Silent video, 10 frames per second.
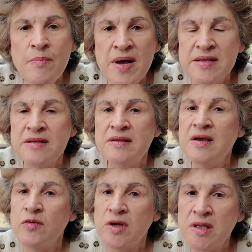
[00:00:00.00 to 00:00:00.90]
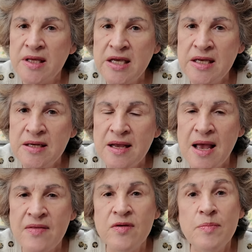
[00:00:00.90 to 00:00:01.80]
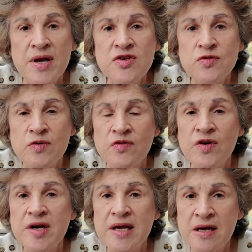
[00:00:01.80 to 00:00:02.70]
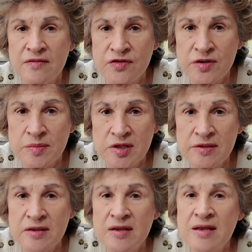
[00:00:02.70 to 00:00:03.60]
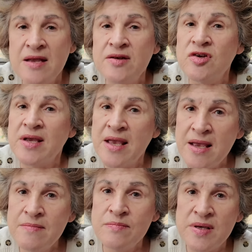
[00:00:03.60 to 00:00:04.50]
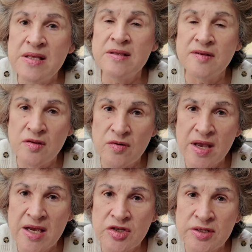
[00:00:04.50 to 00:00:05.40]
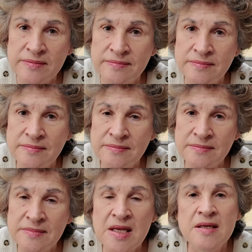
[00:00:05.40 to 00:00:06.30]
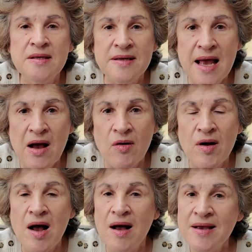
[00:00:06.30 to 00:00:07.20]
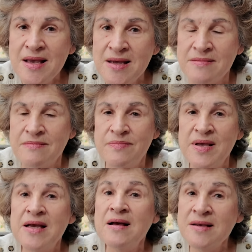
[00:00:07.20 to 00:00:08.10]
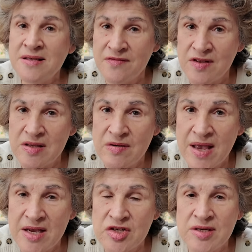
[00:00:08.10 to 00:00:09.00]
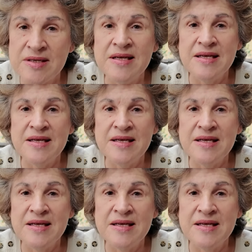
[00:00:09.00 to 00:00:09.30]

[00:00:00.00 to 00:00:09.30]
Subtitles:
but they were clean and the beds were very comfortable. And you can't beat the location. Now, Again, because of the location,